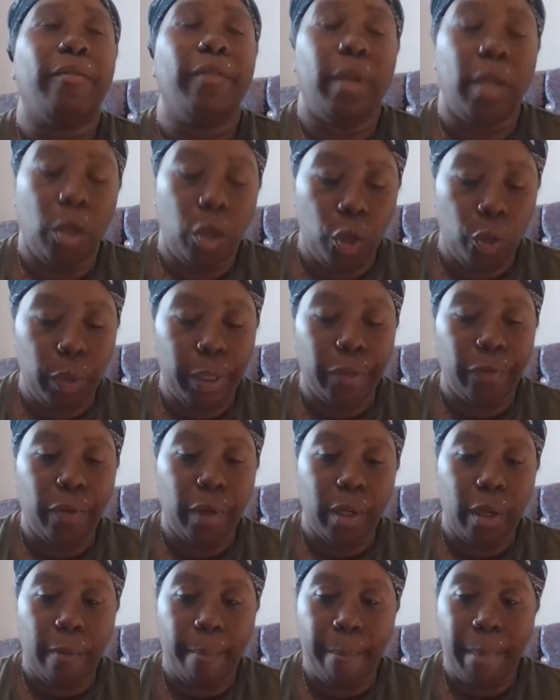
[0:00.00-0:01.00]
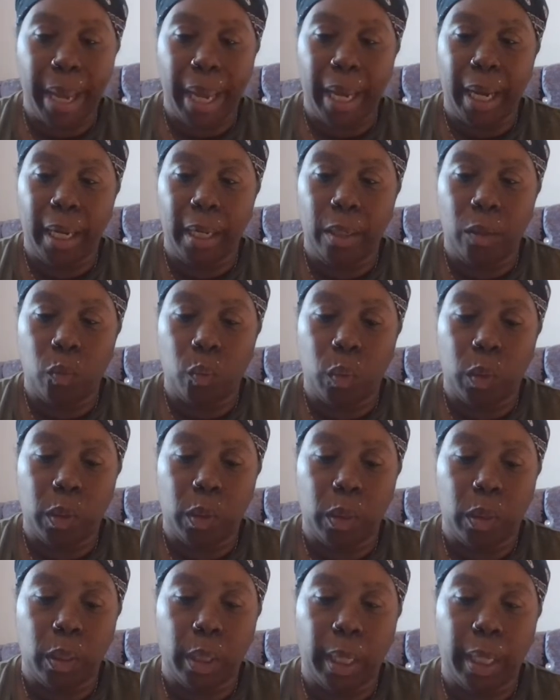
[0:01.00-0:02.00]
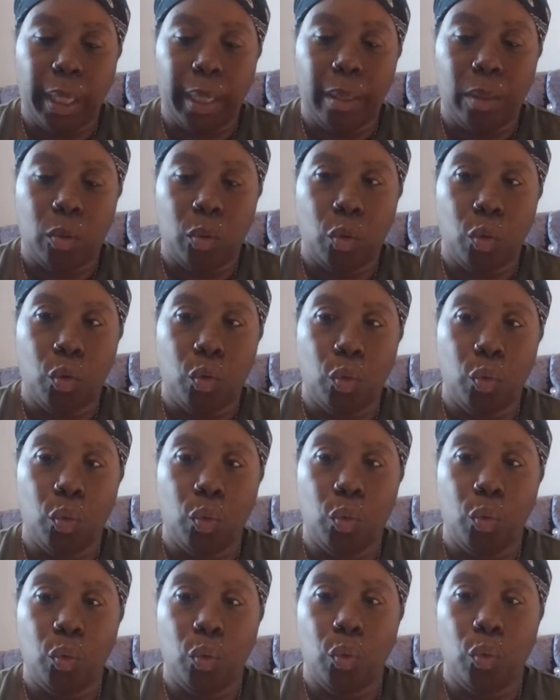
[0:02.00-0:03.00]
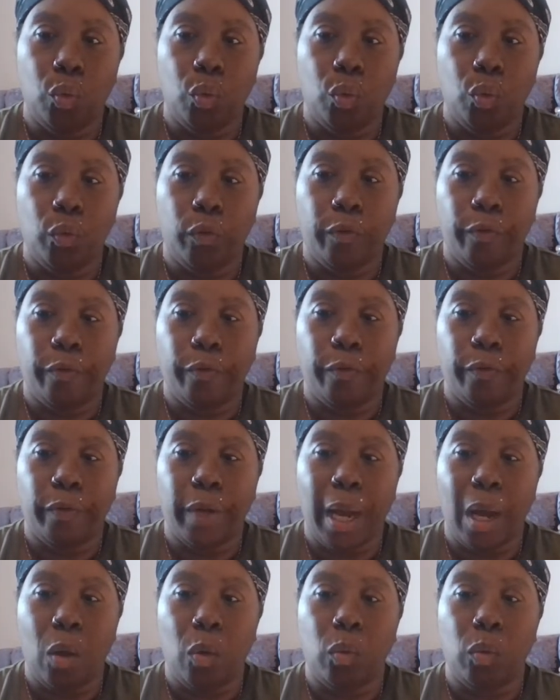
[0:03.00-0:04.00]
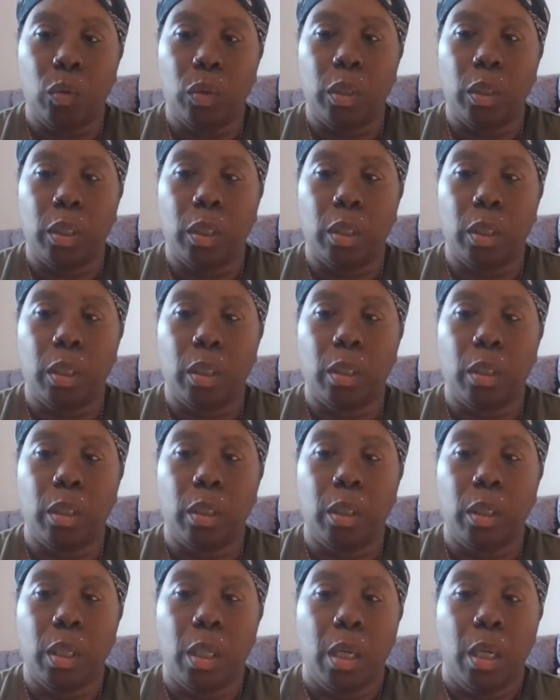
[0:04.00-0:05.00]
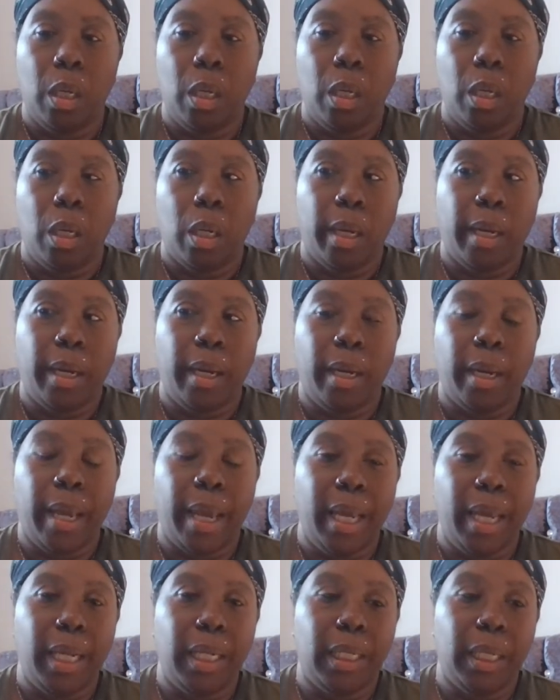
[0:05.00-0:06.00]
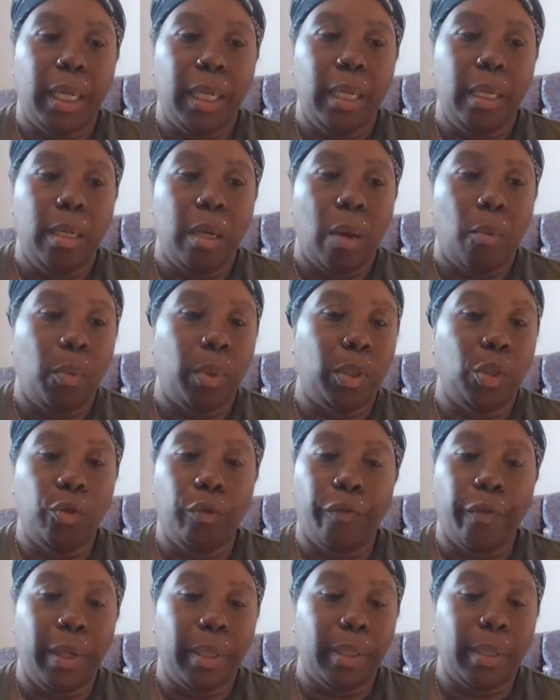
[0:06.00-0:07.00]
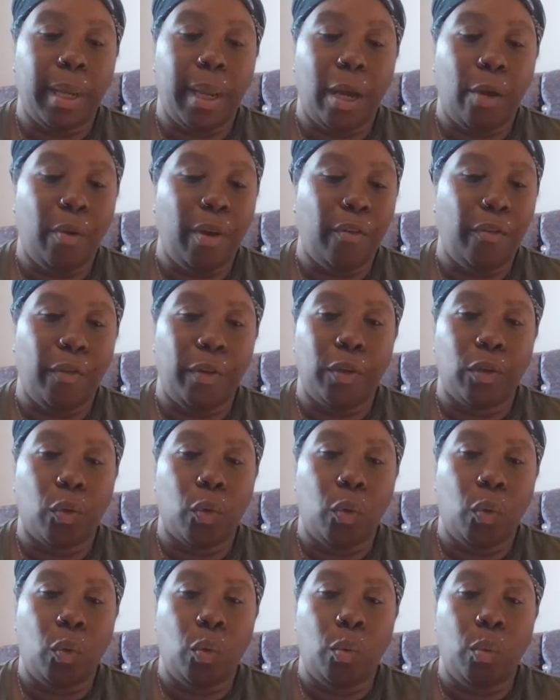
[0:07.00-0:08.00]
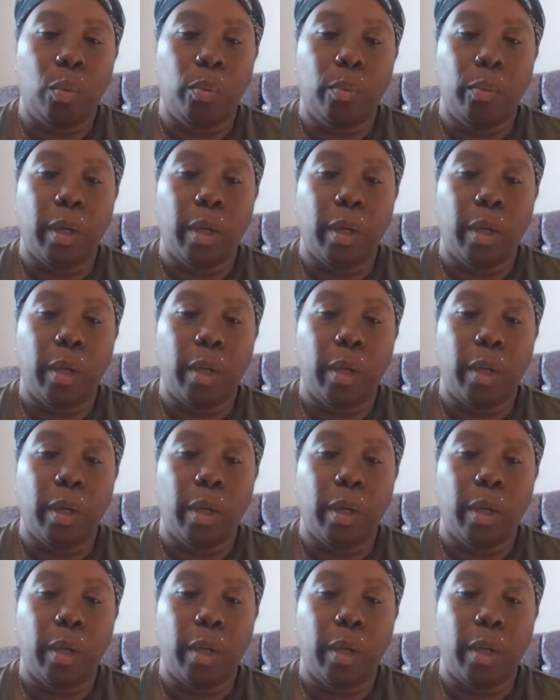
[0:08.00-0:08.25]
I think the newest friend I made was in 2018. And we're still friends now. Everything's cool.